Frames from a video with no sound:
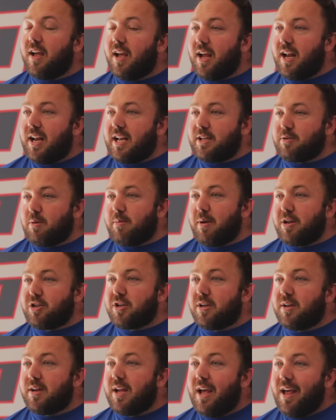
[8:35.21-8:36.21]
And as we
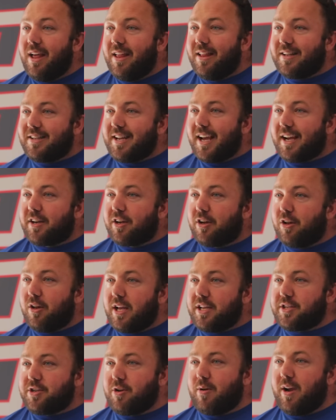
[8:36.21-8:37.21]
mentioned, the technical
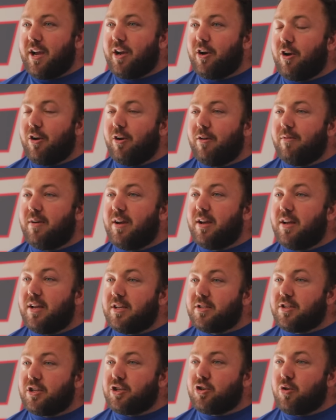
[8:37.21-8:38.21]
SRA curve
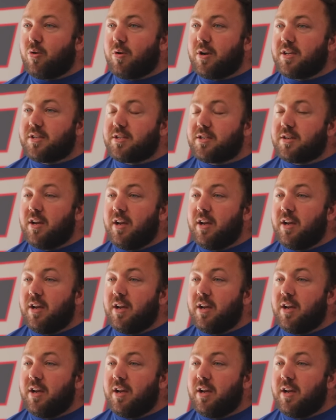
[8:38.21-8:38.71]
is the shortest.